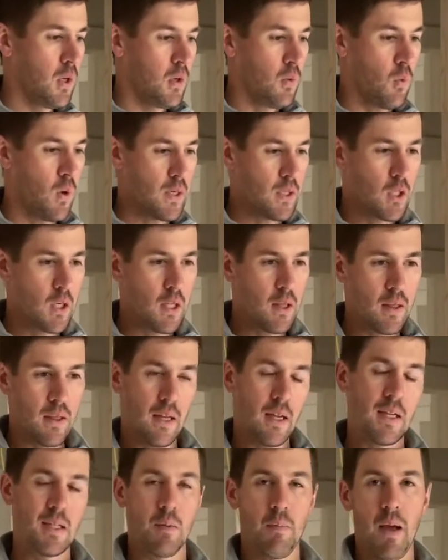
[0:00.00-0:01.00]
what she
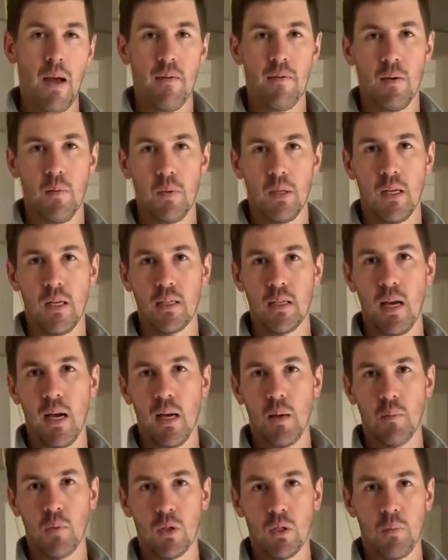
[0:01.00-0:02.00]
thinks about from a
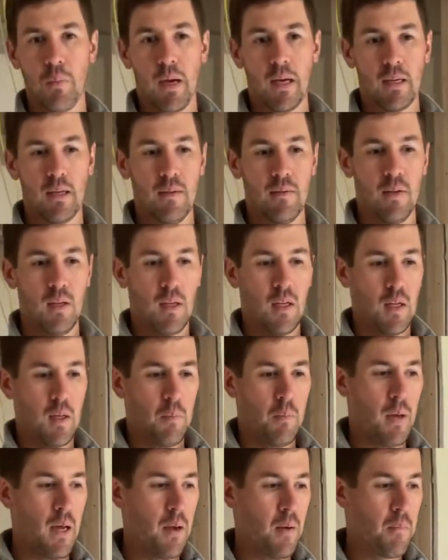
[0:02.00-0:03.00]
design perspective.
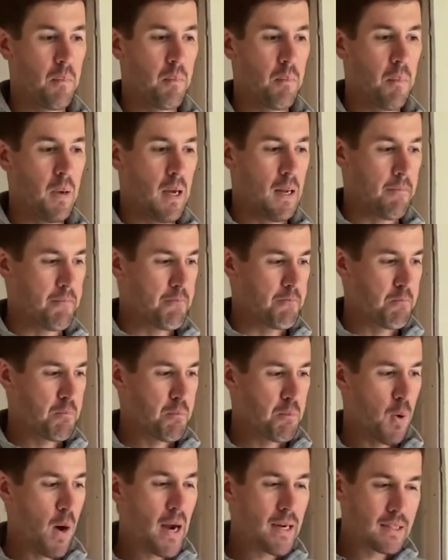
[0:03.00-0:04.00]
But
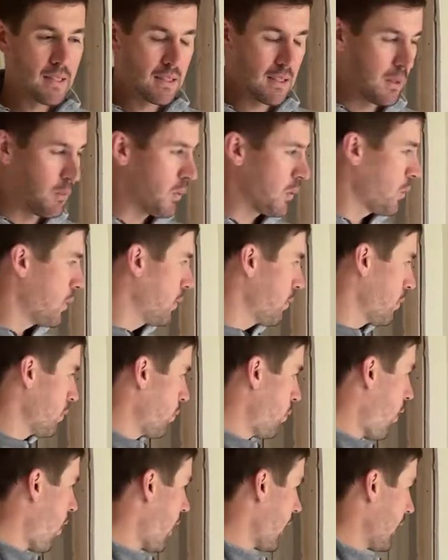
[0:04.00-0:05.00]
practically, when we
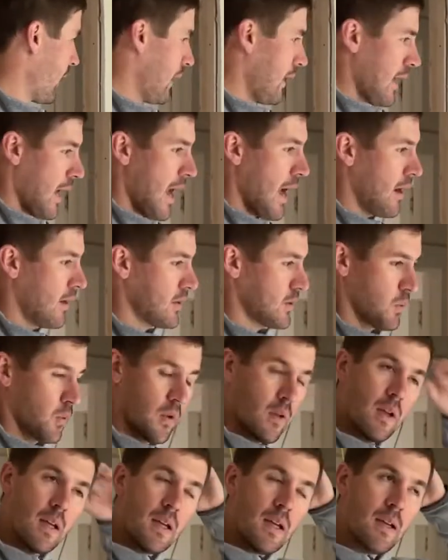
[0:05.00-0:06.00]
walk into the house, we're
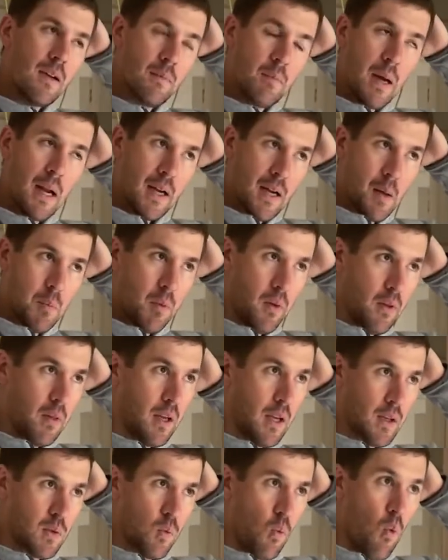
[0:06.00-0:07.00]
thinking about a couple of
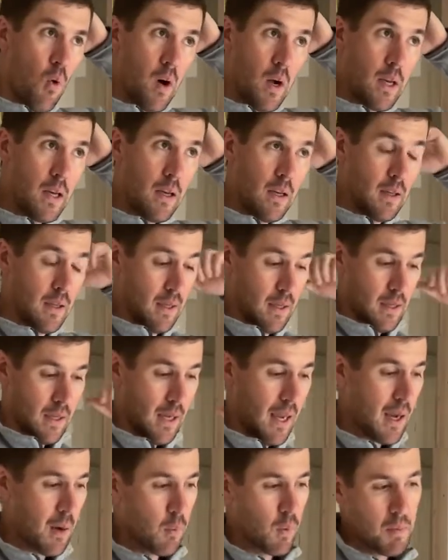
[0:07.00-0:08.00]
things. One,
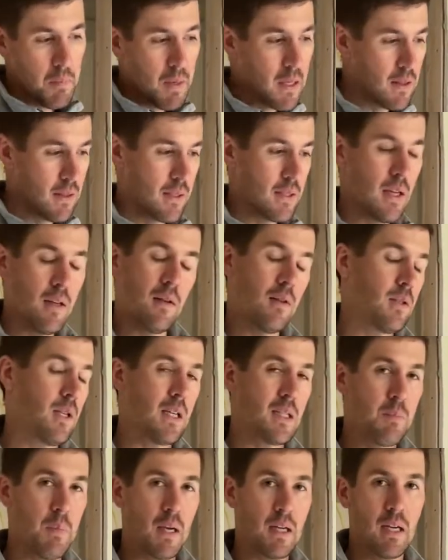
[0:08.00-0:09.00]
can we meet the seller's
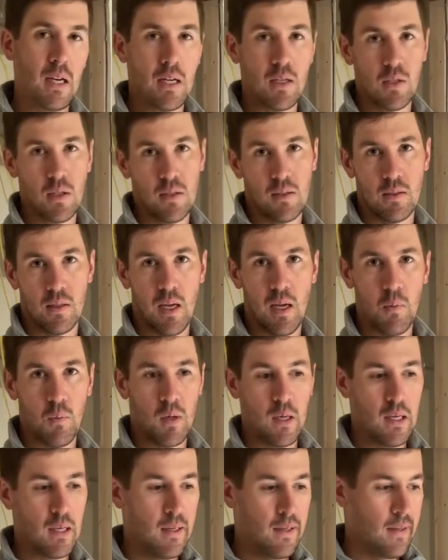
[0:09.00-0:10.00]
expectations? Can
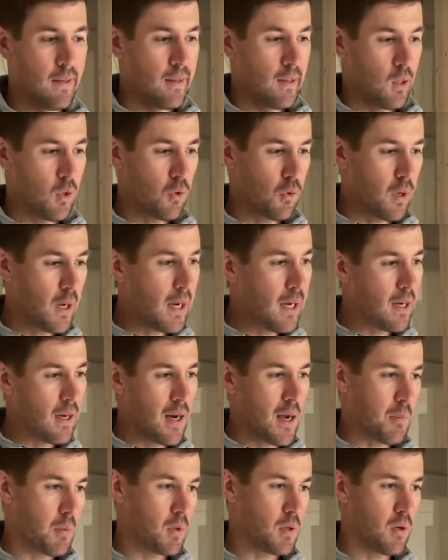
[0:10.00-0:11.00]
we create an
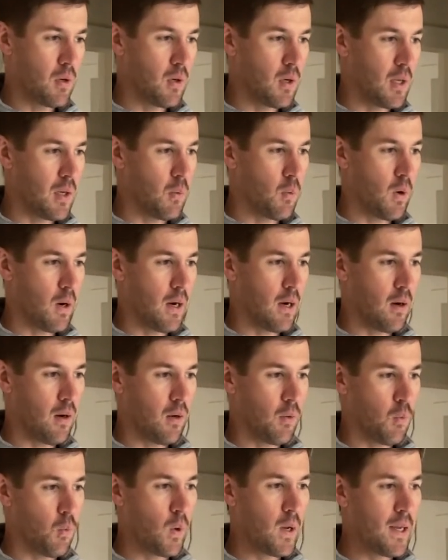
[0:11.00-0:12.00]
opportunity where
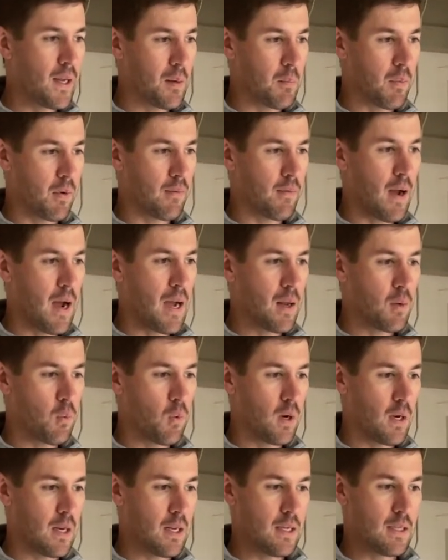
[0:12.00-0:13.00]
we can provide
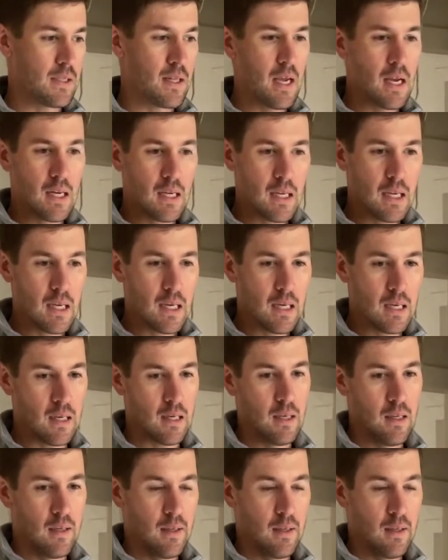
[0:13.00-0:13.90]
what it is they need,